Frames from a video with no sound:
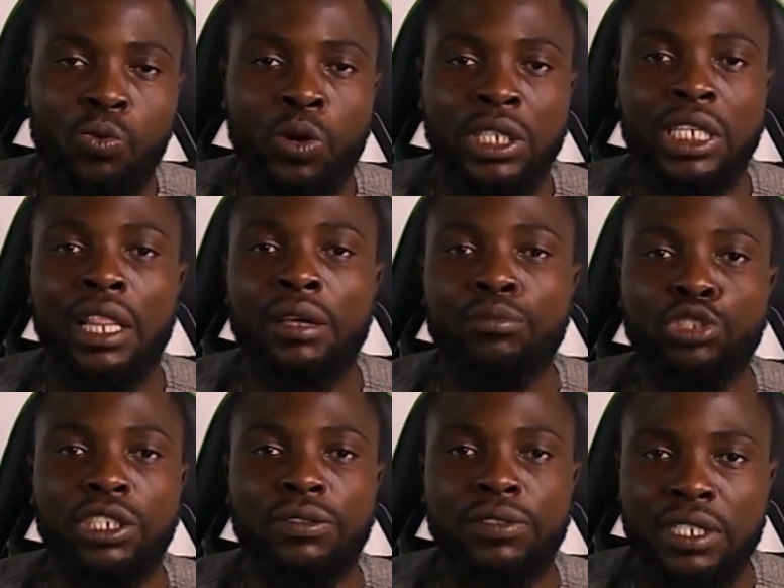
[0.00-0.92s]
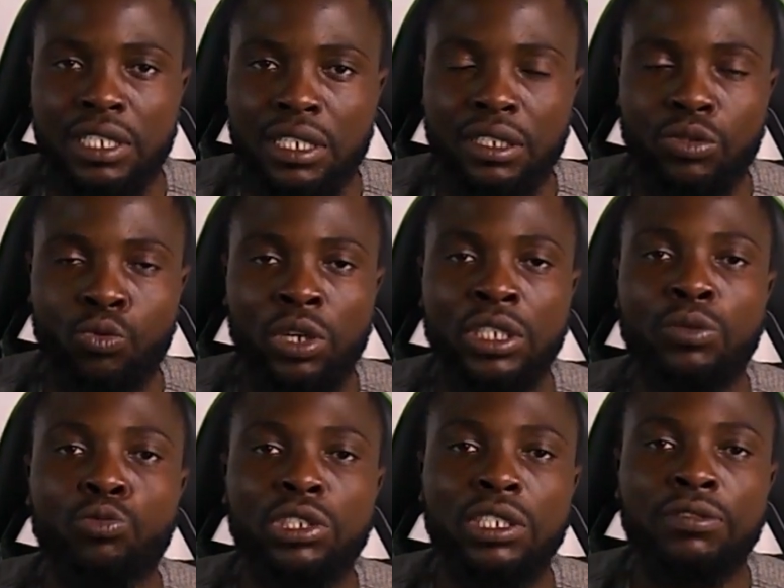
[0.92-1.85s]
What are the motivations?
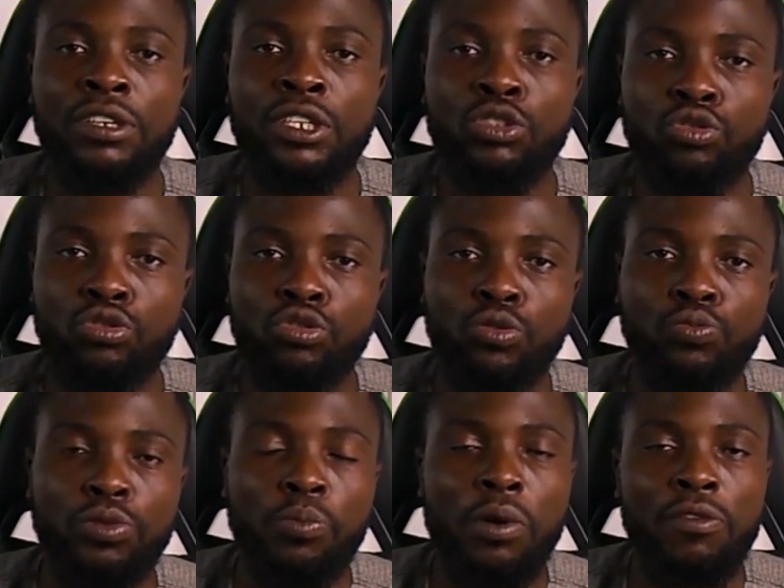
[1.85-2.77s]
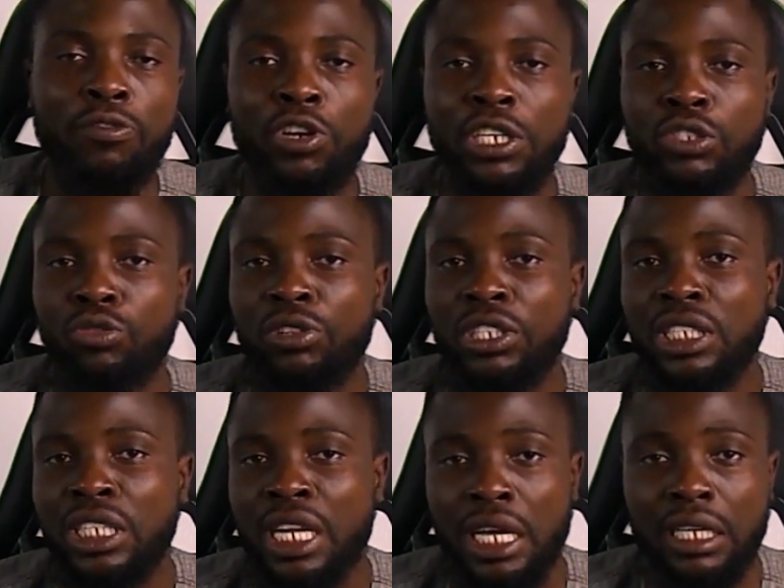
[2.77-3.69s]
What motivates you to prepare for a
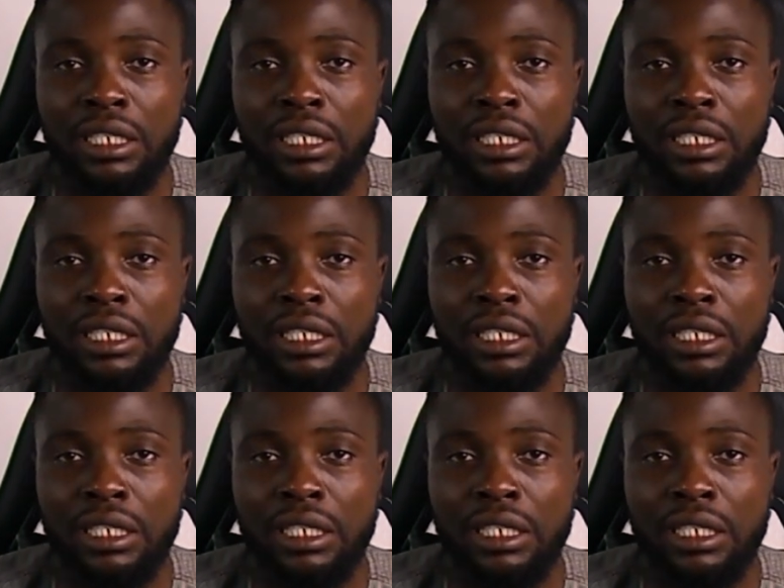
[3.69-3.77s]
solution